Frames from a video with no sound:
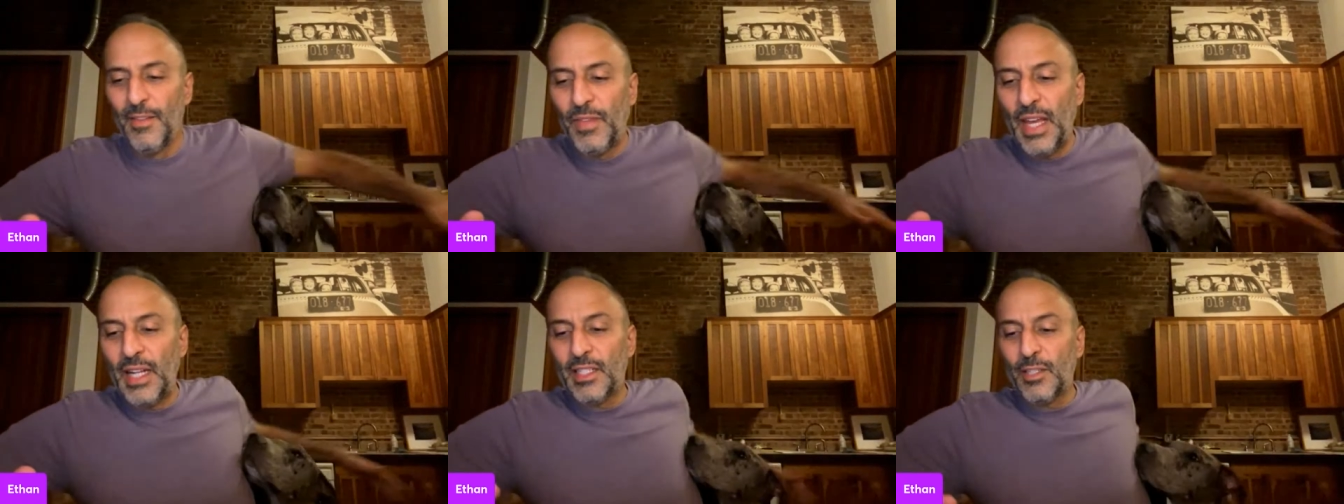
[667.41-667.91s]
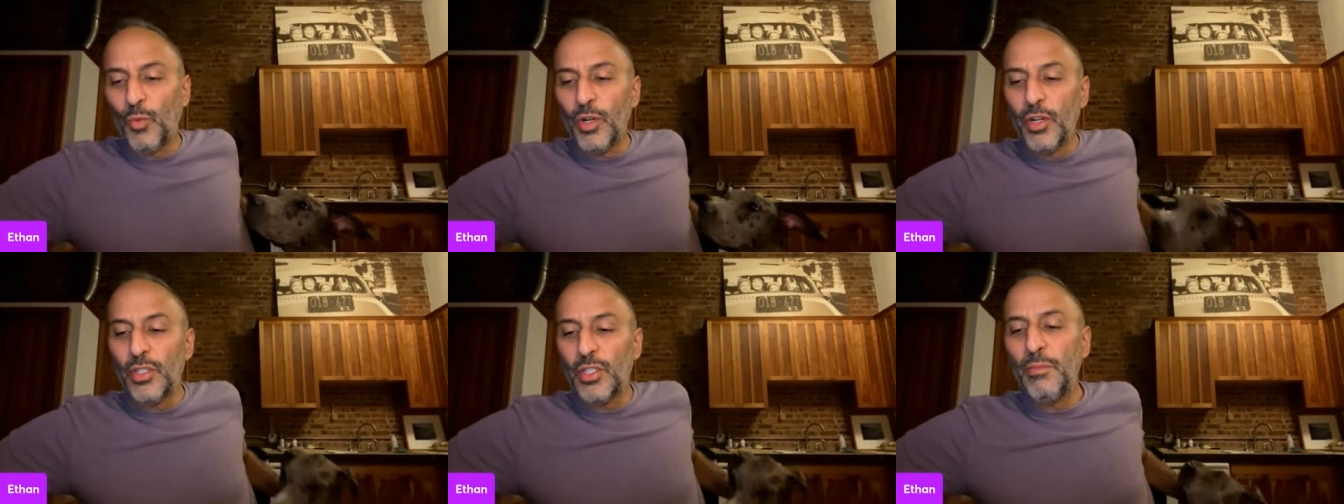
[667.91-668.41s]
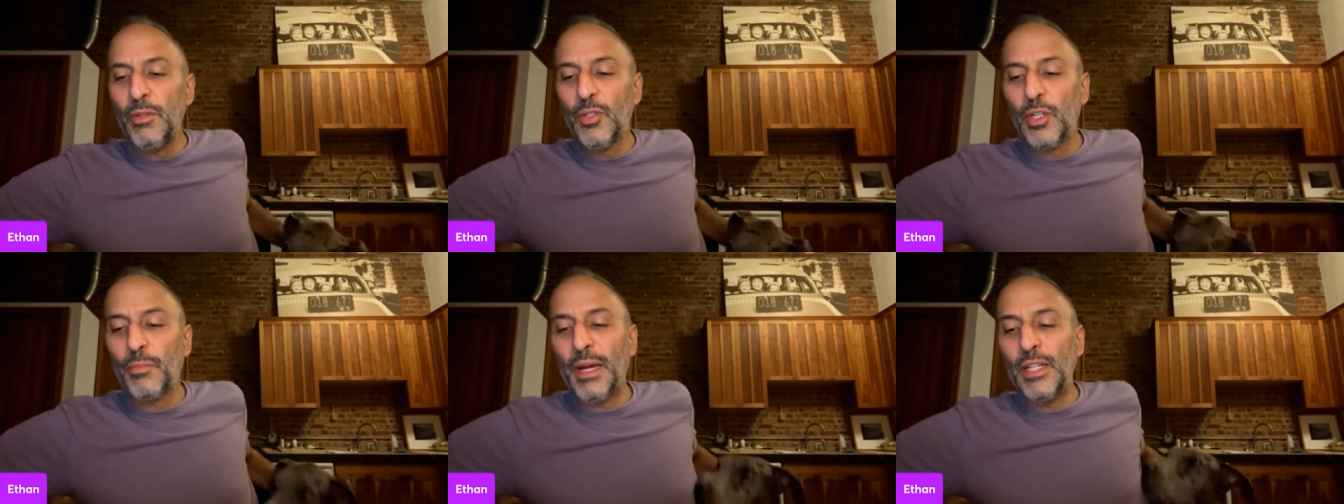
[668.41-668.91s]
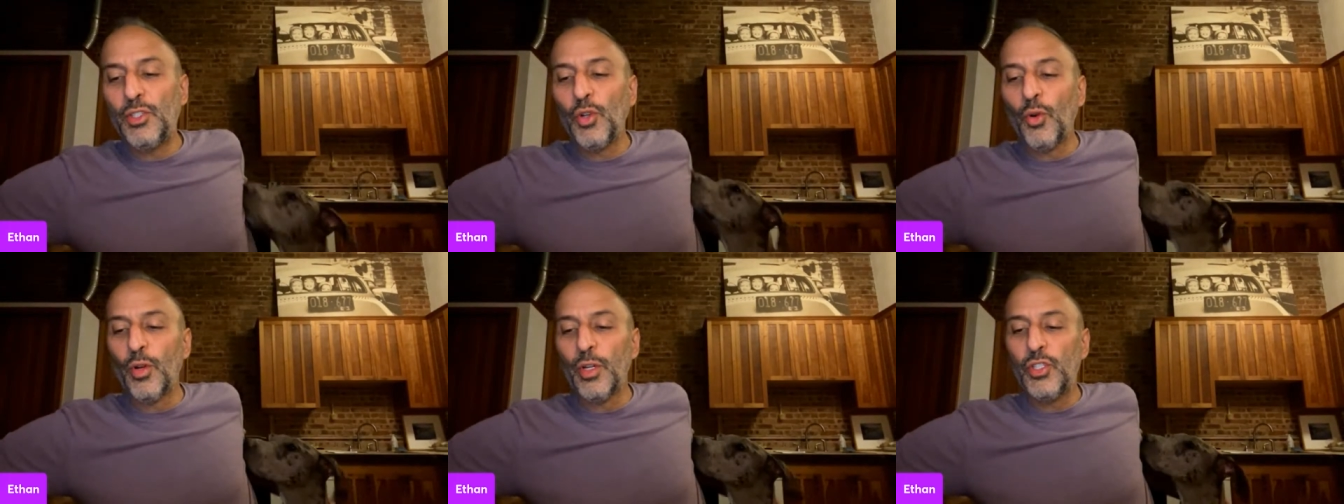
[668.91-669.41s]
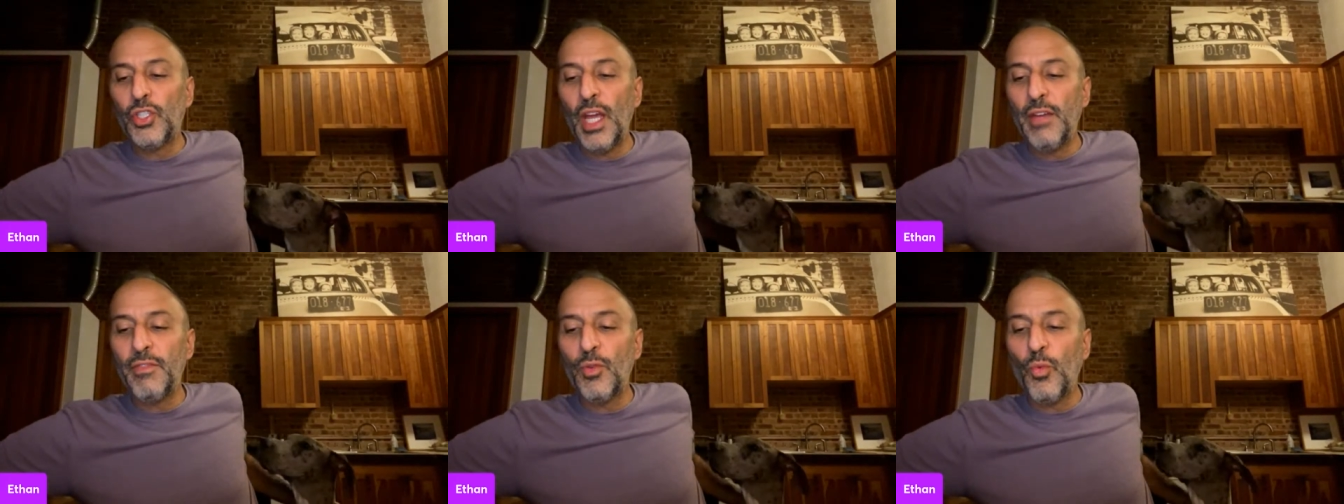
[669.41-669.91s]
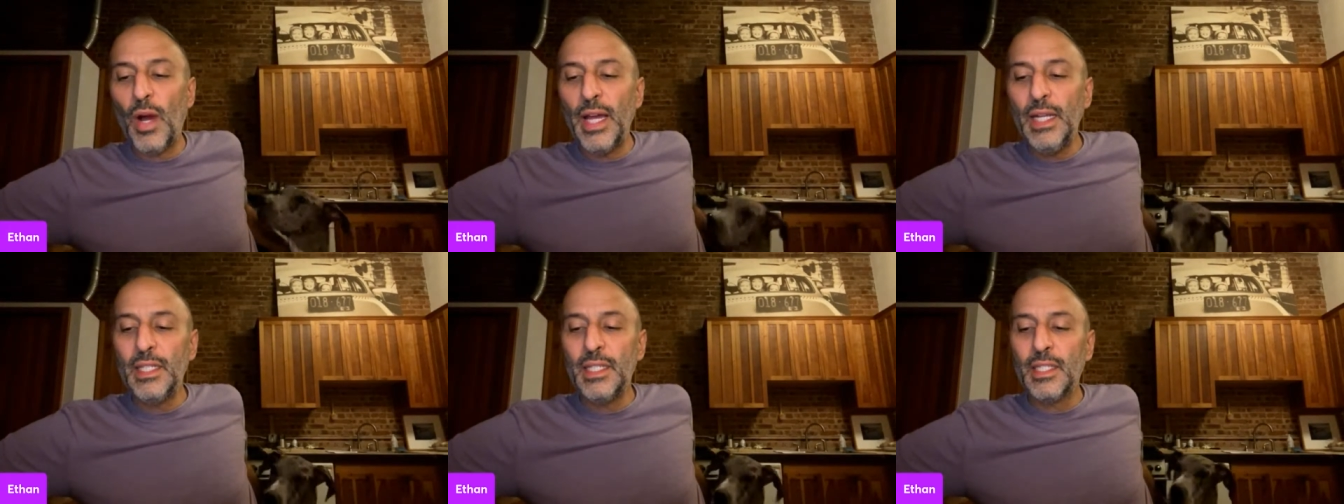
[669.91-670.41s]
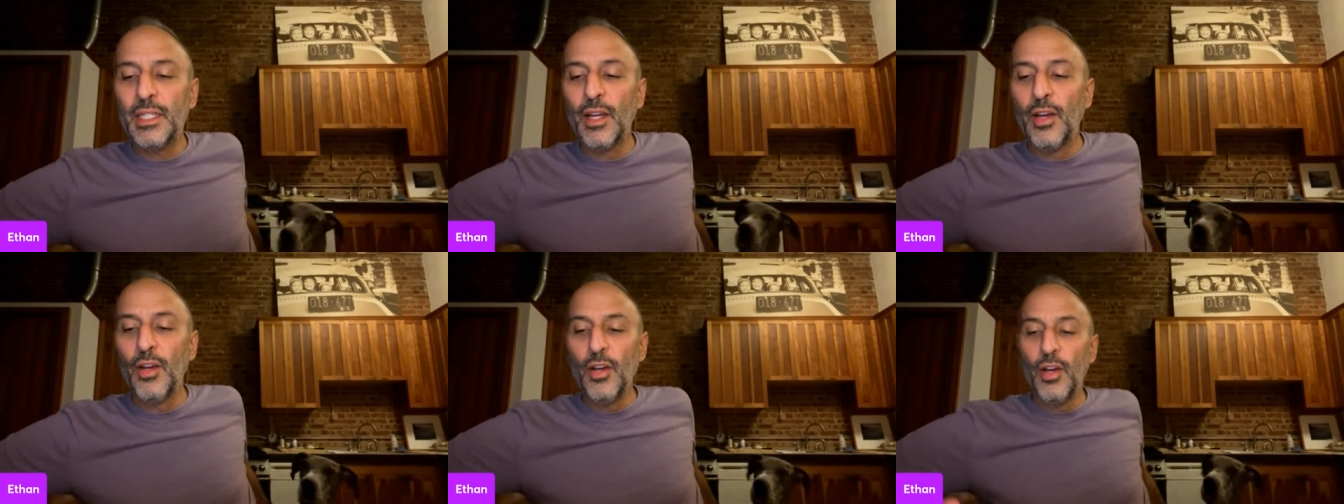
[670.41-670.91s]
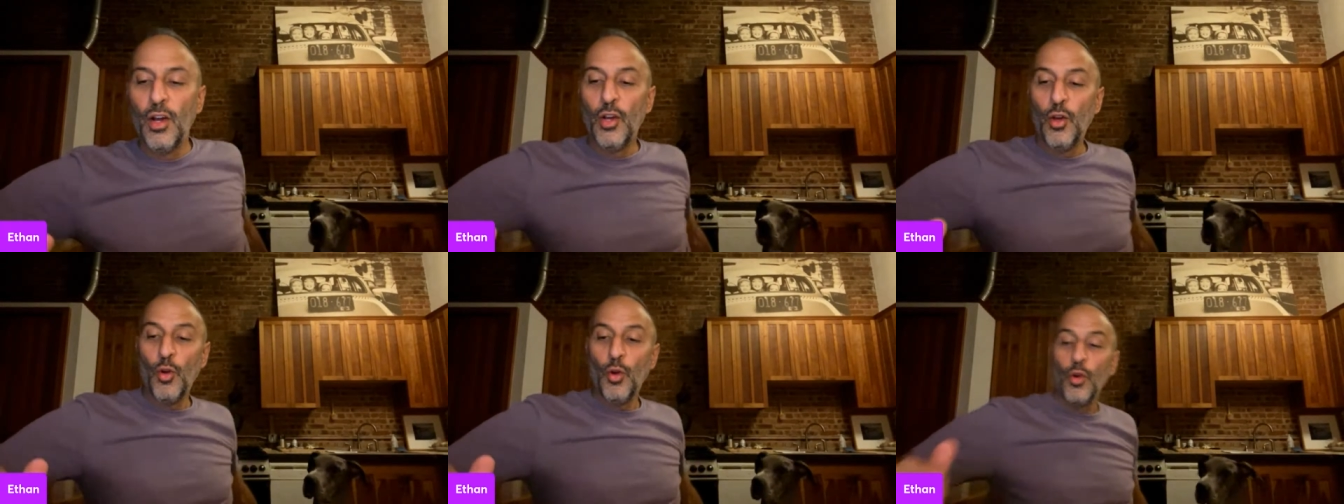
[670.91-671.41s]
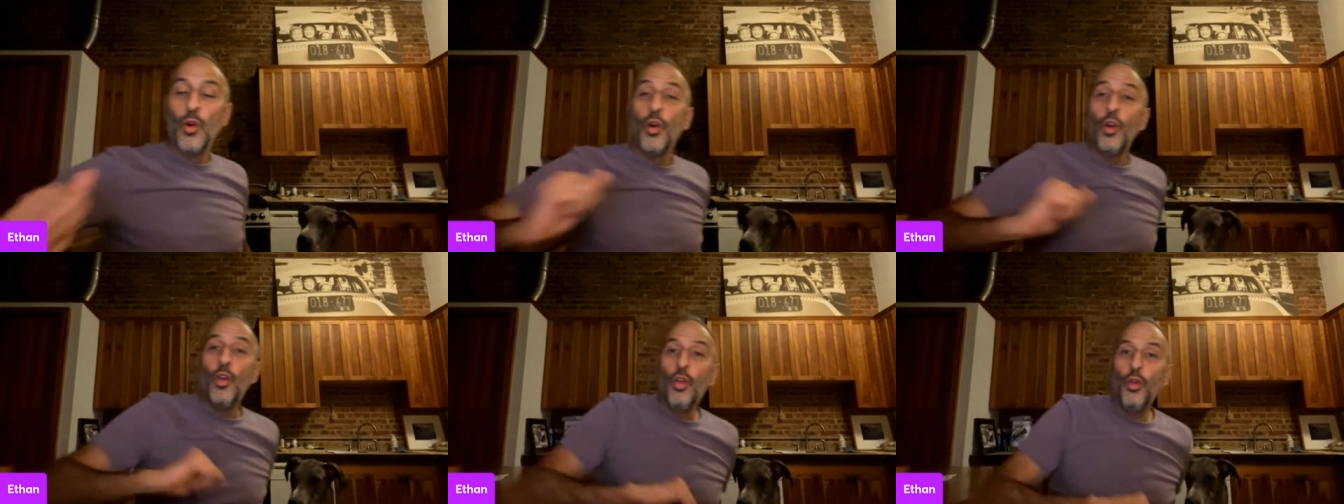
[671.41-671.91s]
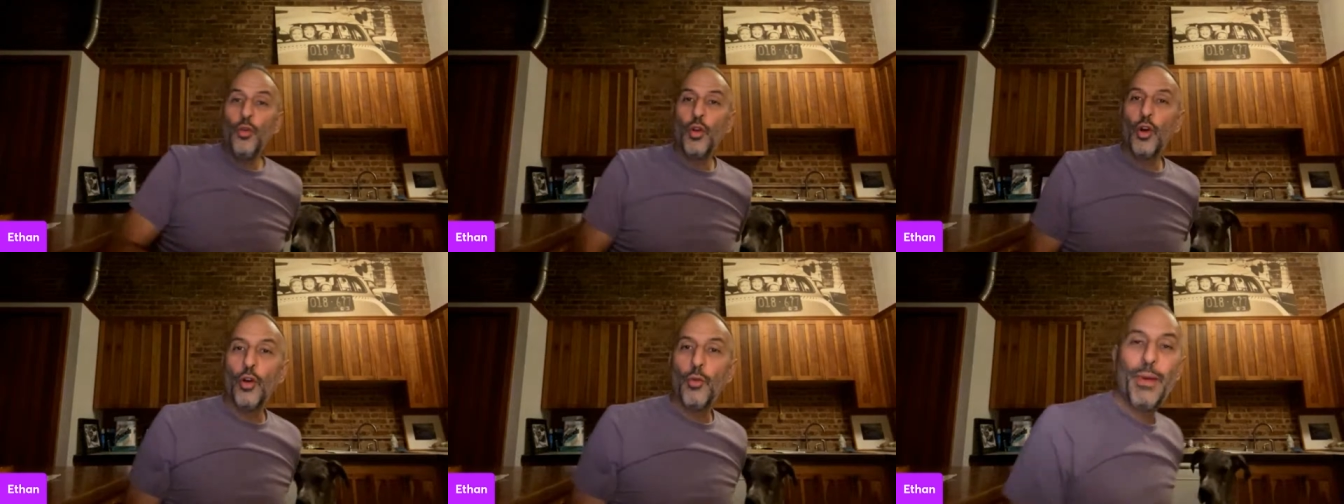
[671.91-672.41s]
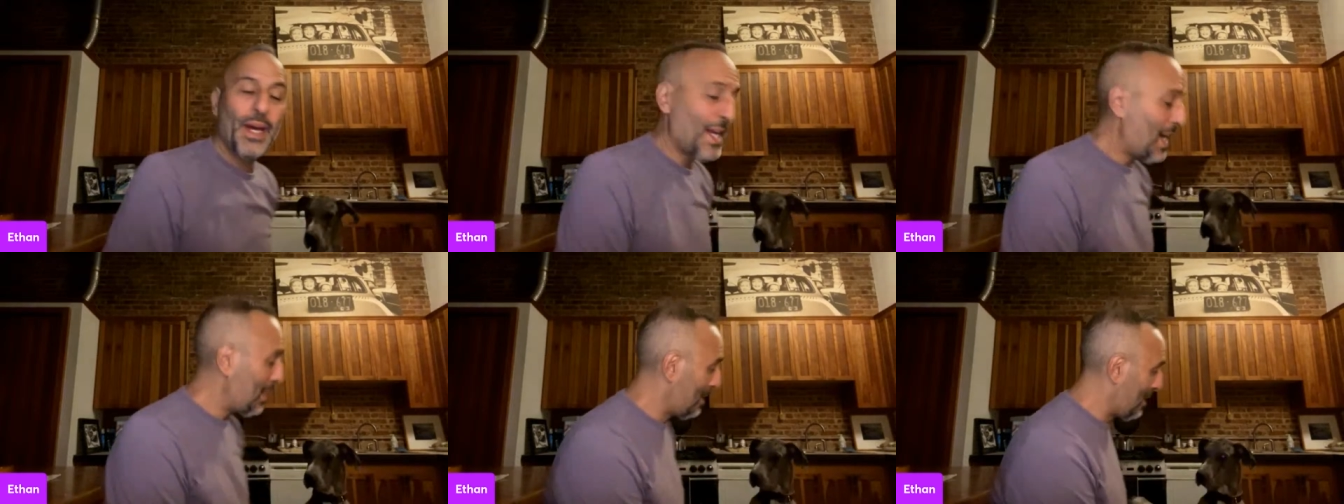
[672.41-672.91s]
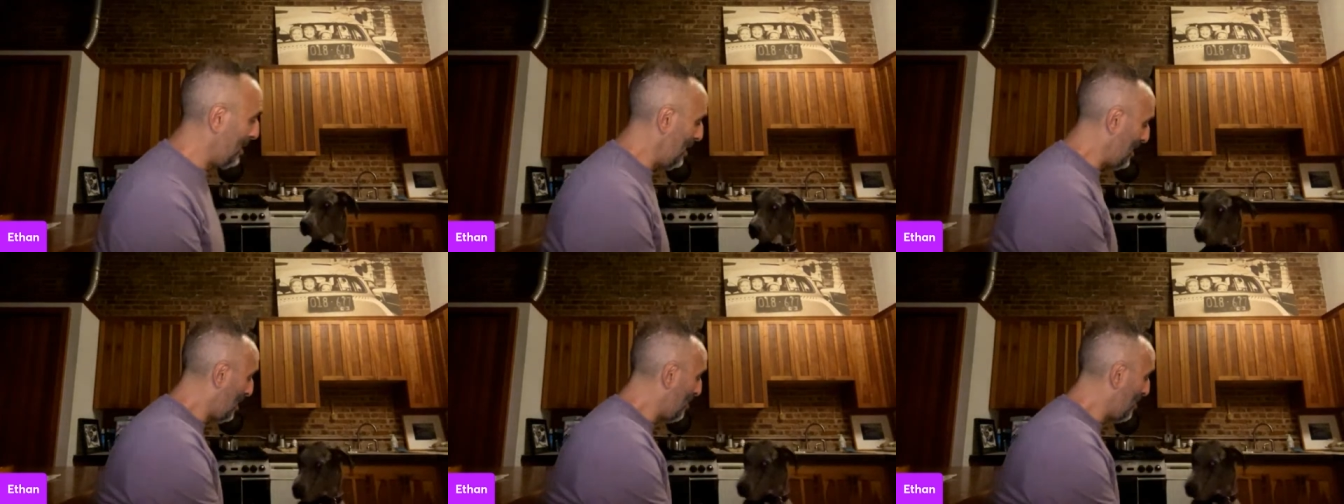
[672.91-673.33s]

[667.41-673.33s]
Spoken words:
That's words and music by George David Weiss. Hugo Peretti.